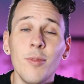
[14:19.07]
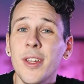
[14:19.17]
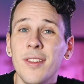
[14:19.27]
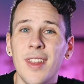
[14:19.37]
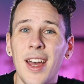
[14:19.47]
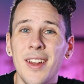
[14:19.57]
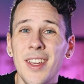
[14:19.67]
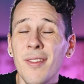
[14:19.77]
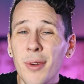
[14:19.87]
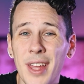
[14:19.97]
This means that
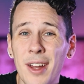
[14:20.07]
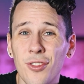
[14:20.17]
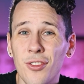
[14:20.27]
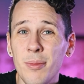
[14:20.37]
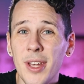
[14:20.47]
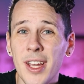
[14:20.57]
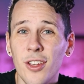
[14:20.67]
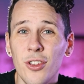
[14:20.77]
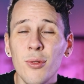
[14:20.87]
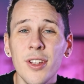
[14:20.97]
even without a Stream
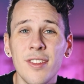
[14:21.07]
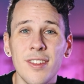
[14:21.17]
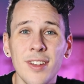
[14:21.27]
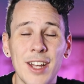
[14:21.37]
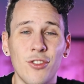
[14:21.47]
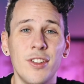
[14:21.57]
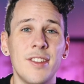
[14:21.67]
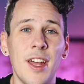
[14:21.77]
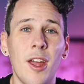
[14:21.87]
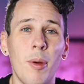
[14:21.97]
Deck, you could still actually
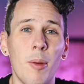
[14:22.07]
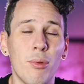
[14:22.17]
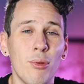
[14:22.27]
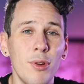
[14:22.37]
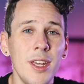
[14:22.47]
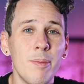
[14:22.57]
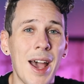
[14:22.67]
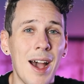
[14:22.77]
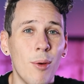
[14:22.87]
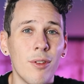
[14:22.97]
set up a pretty
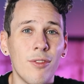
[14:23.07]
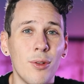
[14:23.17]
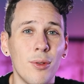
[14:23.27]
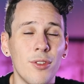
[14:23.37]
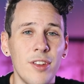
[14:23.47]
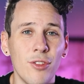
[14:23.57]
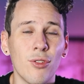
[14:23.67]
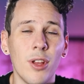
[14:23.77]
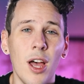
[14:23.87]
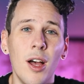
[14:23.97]
powerful
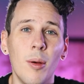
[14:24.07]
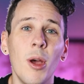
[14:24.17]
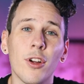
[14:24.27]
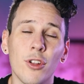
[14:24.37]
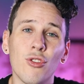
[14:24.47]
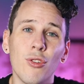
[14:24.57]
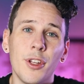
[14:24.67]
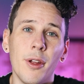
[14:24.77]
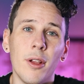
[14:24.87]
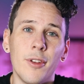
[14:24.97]
central hub for
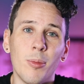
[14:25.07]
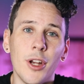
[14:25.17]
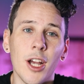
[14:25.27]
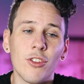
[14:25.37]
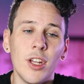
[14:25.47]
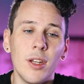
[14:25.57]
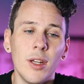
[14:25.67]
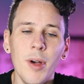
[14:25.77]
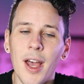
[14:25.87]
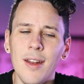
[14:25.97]
controlling all of your production.
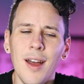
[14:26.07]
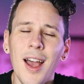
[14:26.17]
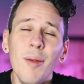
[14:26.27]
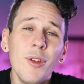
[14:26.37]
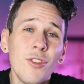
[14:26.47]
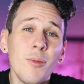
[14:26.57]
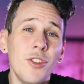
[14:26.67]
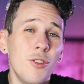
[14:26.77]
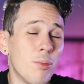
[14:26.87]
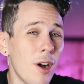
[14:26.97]
But I'm
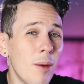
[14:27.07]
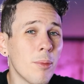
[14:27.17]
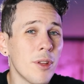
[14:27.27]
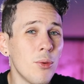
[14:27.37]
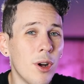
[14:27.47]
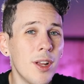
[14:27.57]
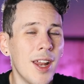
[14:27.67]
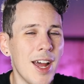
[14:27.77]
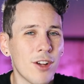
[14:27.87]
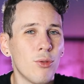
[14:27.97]
assuming you probably want
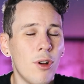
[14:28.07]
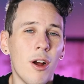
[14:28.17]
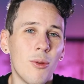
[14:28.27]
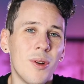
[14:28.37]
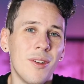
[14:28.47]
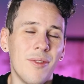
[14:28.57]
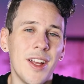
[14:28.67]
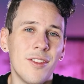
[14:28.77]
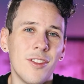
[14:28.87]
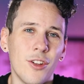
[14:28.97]
an actual hardware
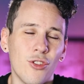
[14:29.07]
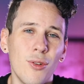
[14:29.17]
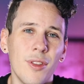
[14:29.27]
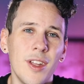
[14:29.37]
device to control